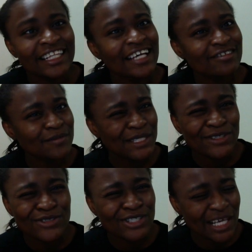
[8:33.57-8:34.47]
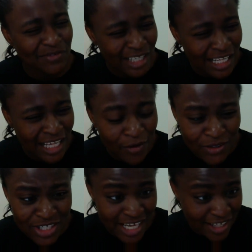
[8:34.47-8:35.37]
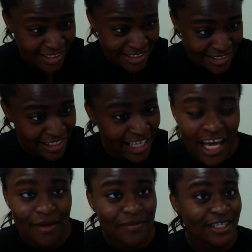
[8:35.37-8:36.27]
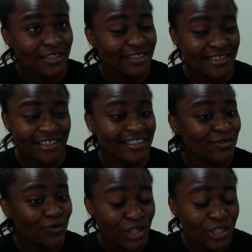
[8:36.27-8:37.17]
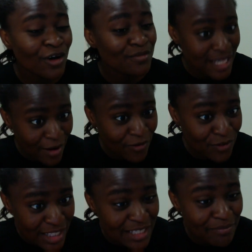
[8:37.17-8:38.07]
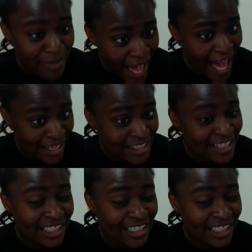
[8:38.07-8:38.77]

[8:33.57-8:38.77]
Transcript: and that's something you should never allow your child to see because it's it comes out really really bad.